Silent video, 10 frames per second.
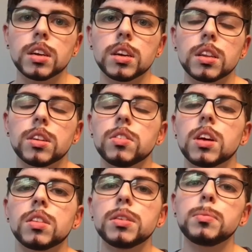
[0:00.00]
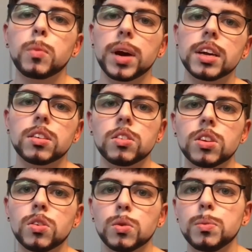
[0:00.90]
There's other ways to
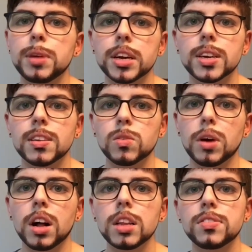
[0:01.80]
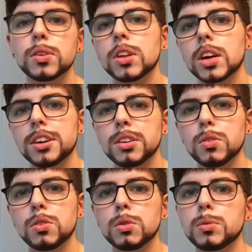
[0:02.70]
do beards as well. If you look on
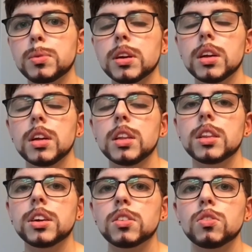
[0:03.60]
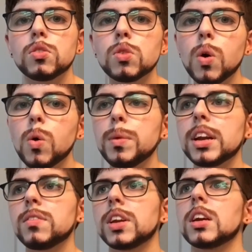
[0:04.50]
YouTube, there's so many
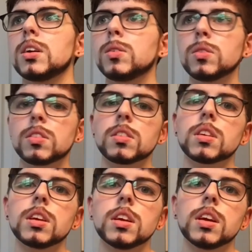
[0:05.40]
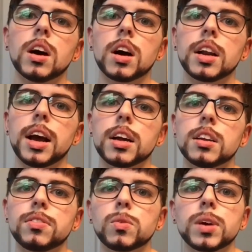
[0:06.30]
videos on
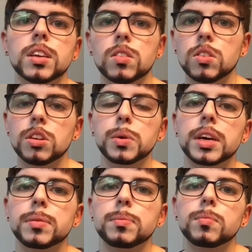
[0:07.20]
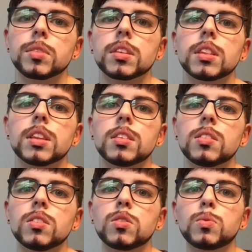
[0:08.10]
different ways to do it. This
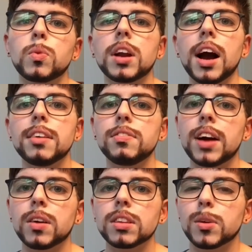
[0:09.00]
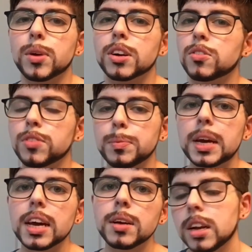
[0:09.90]
is what I've found that works for
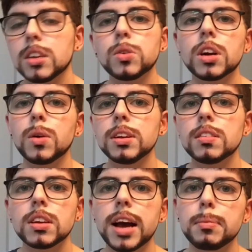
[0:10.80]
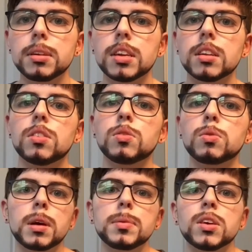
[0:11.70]
me, and you can always adapt it to,
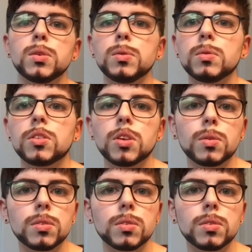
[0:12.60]
maybe you don't